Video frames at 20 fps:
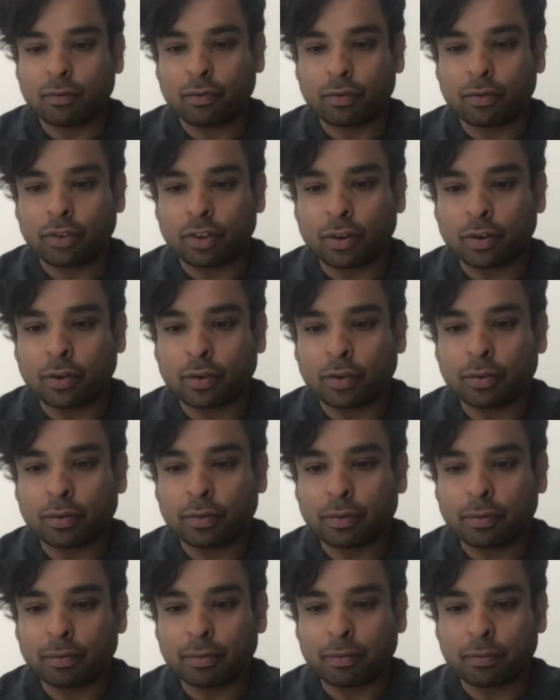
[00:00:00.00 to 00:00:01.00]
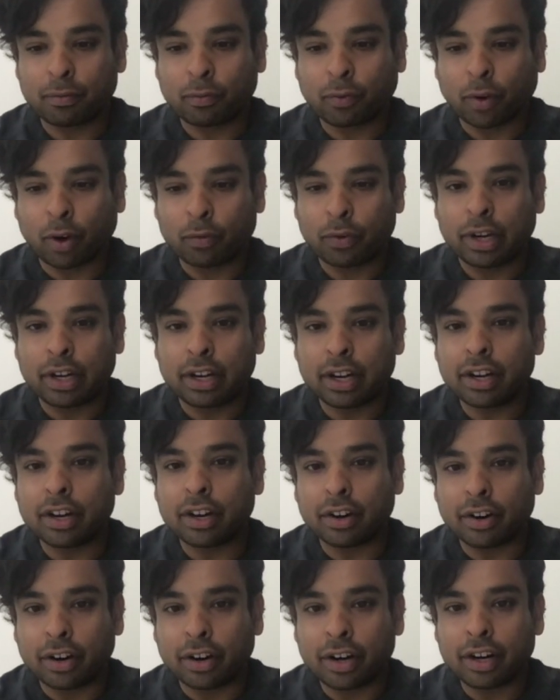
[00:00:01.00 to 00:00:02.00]
you know what we did
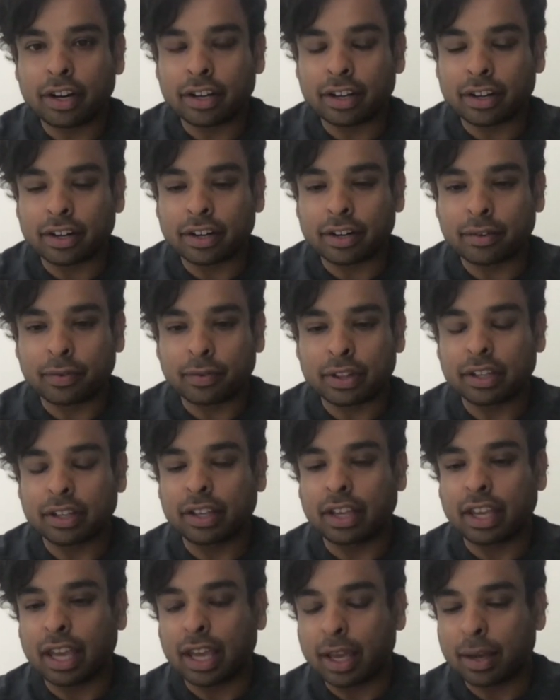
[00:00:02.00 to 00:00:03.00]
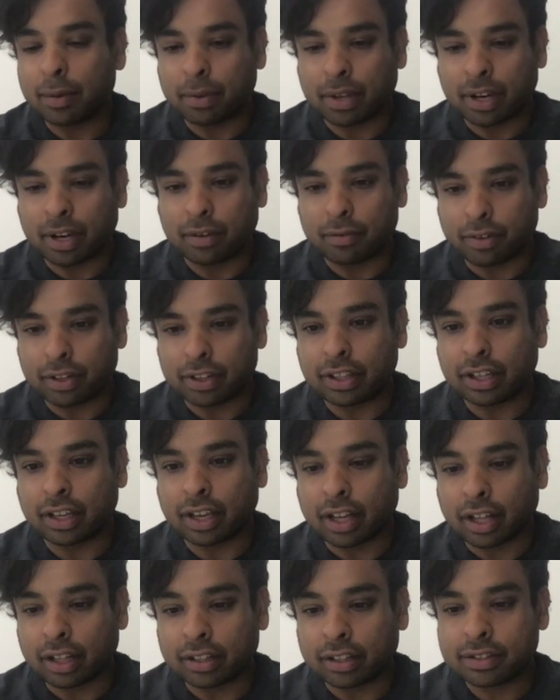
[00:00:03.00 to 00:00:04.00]
earlier with the game and everything
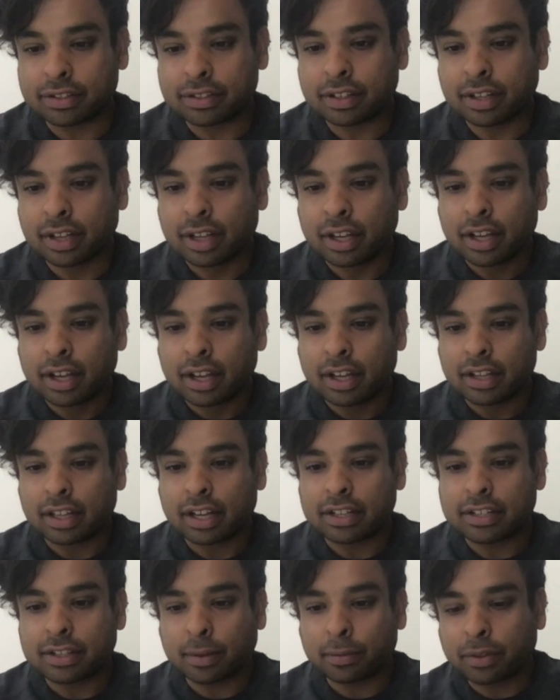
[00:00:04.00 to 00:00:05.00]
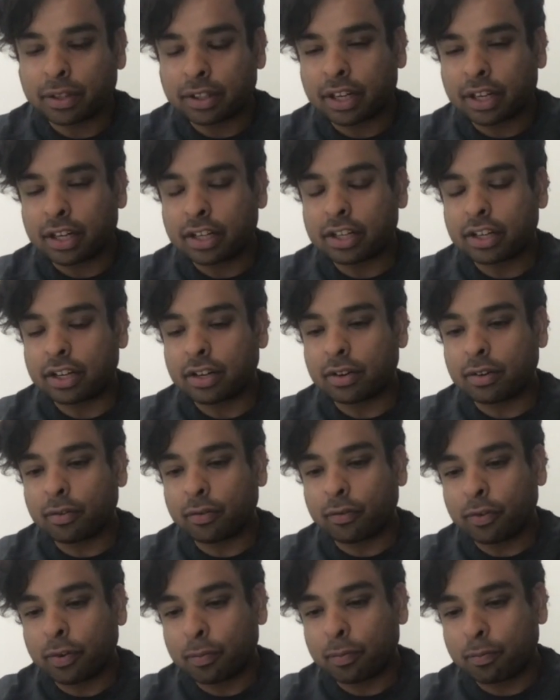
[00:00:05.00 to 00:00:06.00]
else. That's something that
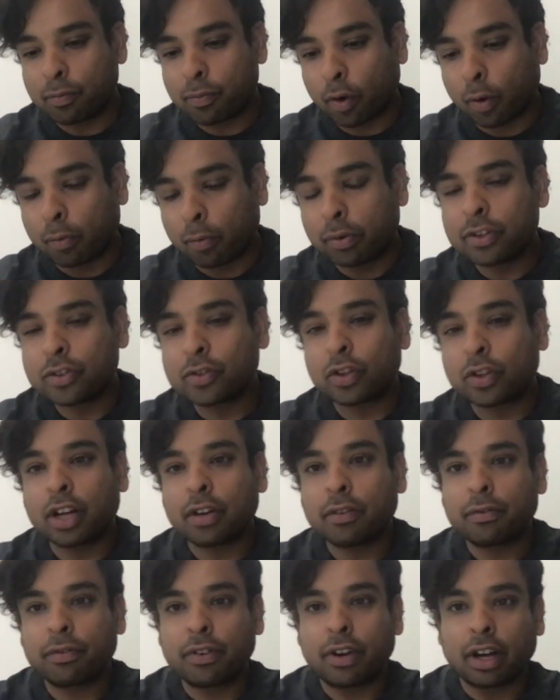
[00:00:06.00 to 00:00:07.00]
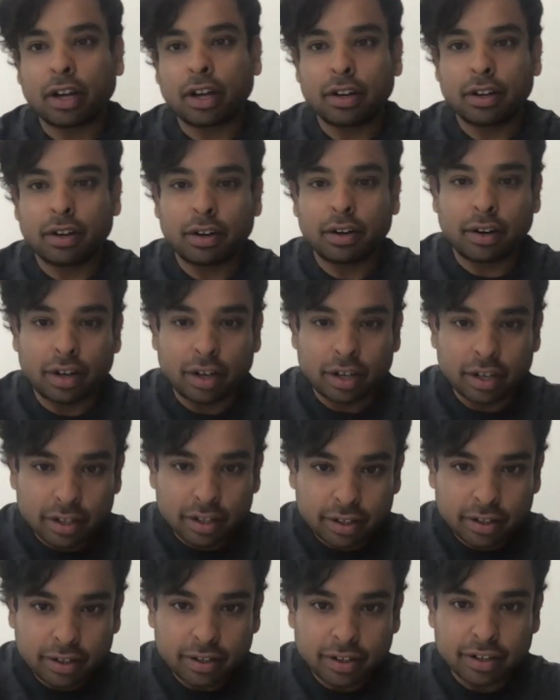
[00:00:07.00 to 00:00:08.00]
we probably should have done
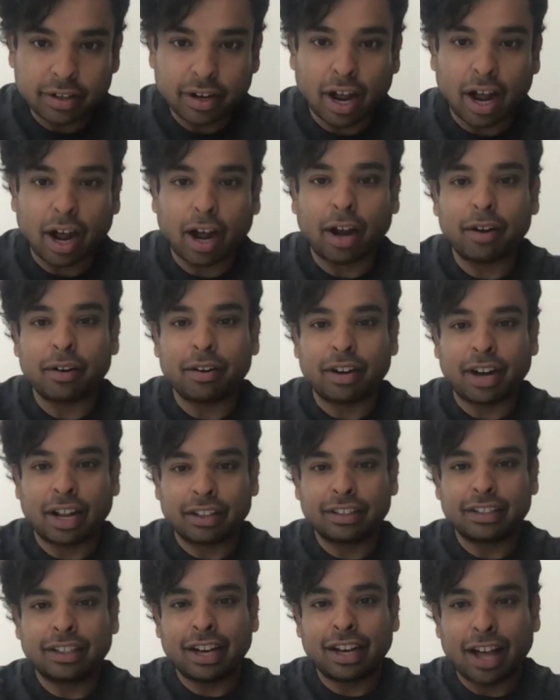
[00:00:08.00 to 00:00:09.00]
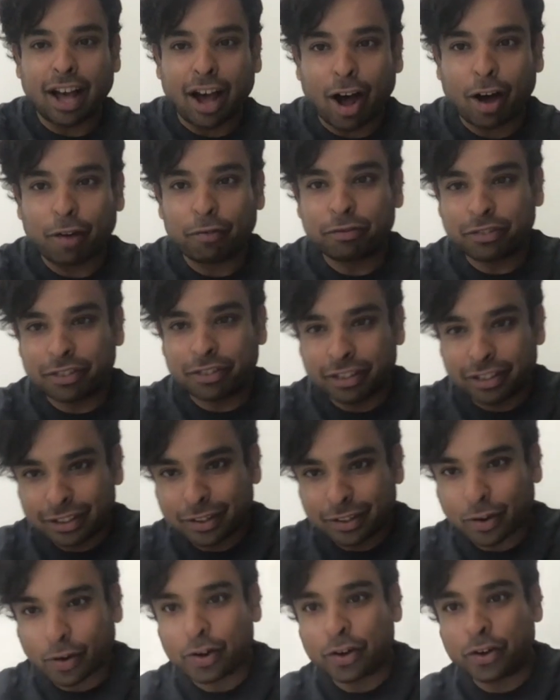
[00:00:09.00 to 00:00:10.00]
earlier, rather than after
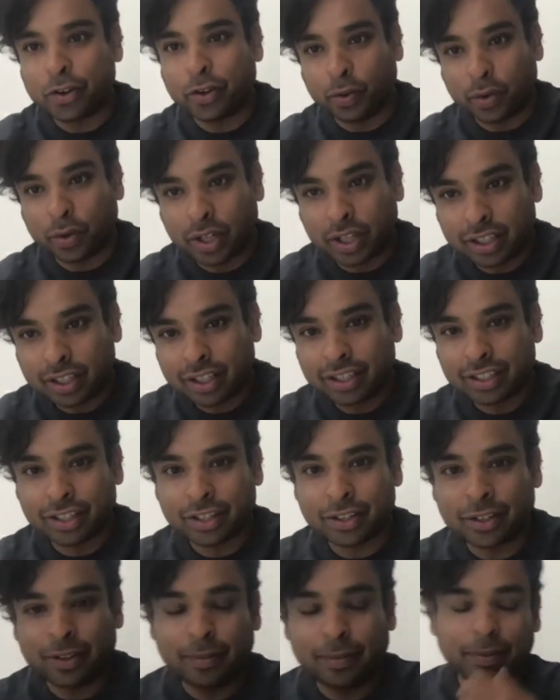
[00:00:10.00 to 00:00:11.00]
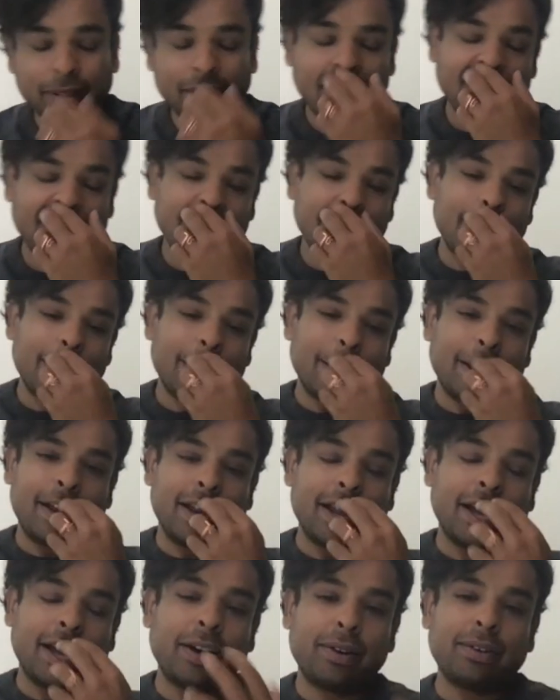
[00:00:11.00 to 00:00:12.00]
or during, you know. And
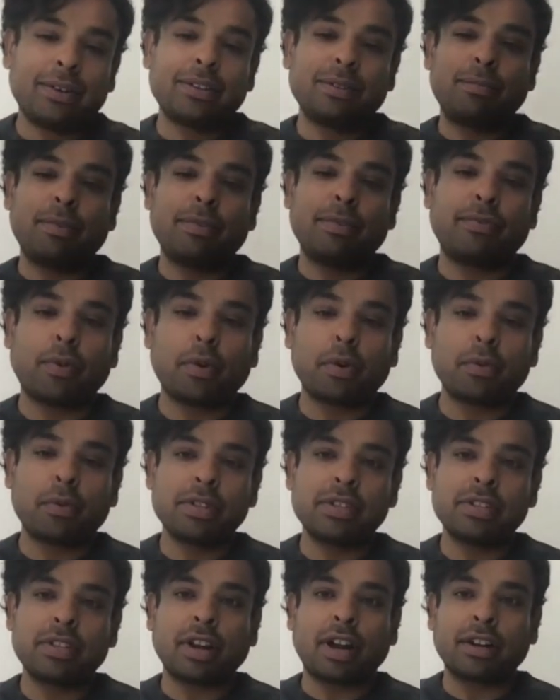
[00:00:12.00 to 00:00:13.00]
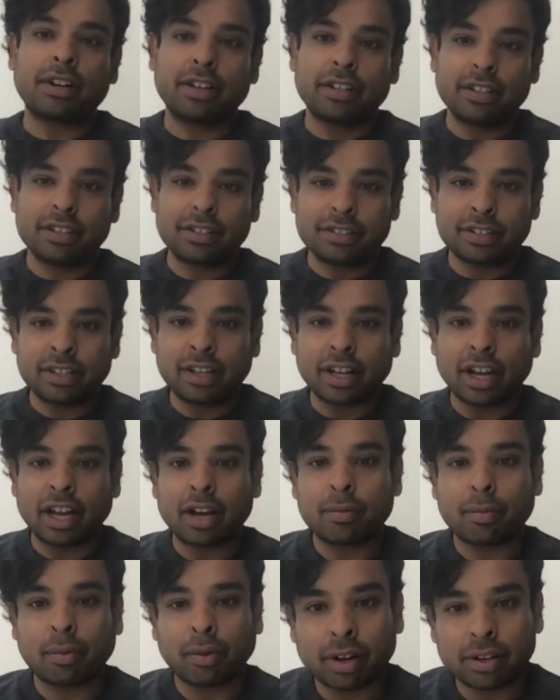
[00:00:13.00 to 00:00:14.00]
now, before we started this
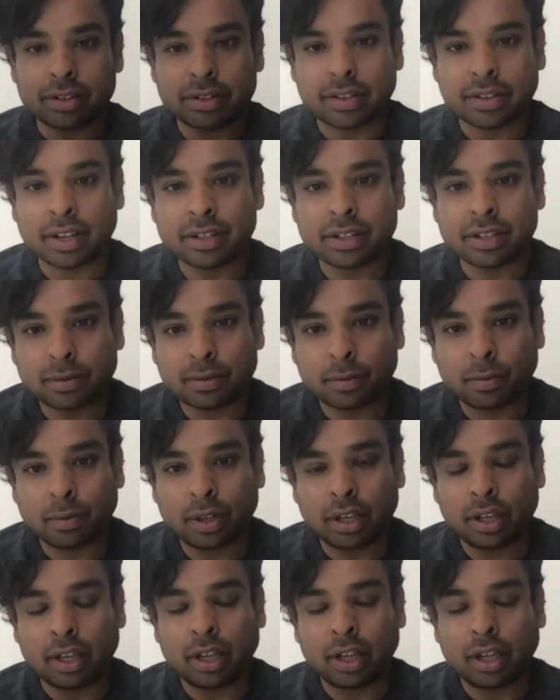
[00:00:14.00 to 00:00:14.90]
entire process, we